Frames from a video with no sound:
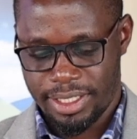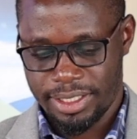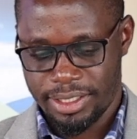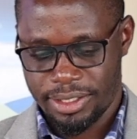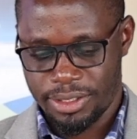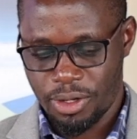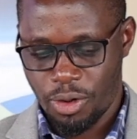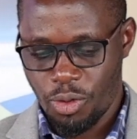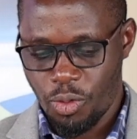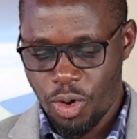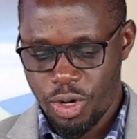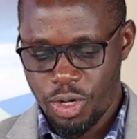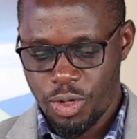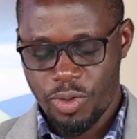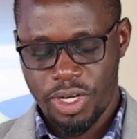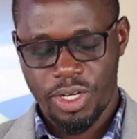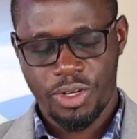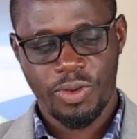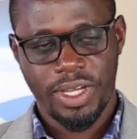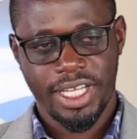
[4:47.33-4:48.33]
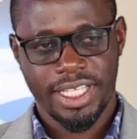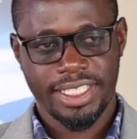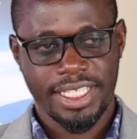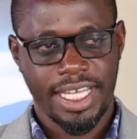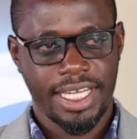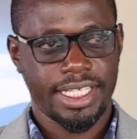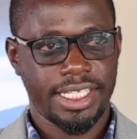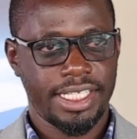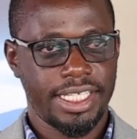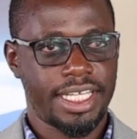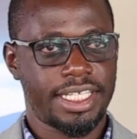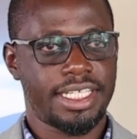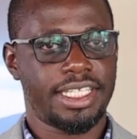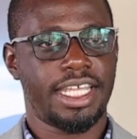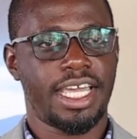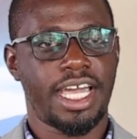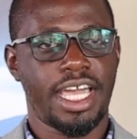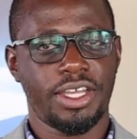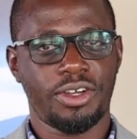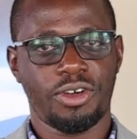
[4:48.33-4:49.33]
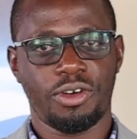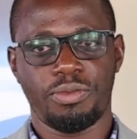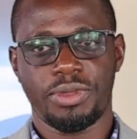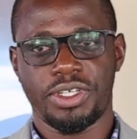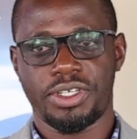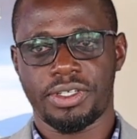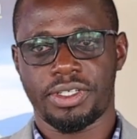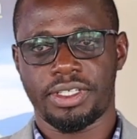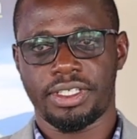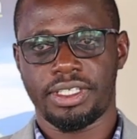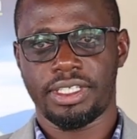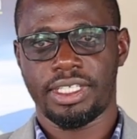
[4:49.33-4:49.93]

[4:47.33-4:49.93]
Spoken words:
so what do we do exactly at the High Commission?